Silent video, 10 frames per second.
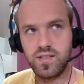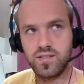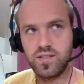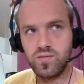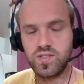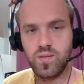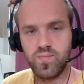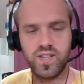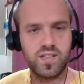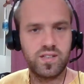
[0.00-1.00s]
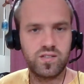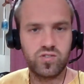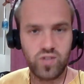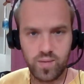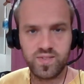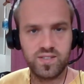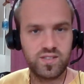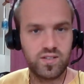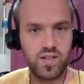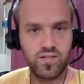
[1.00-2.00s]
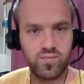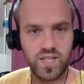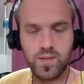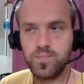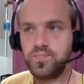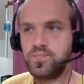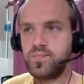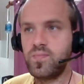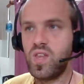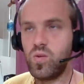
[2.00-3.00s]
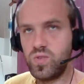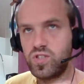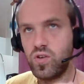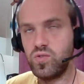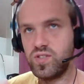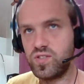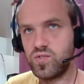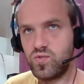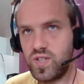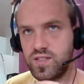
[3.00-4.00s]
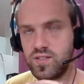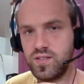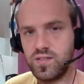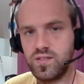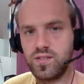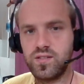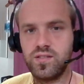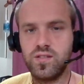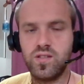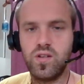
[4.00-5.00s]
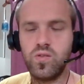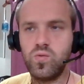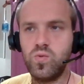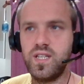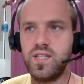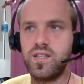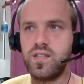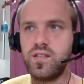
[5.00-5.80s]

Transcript: still something trapped inside of me which goes into resonance with,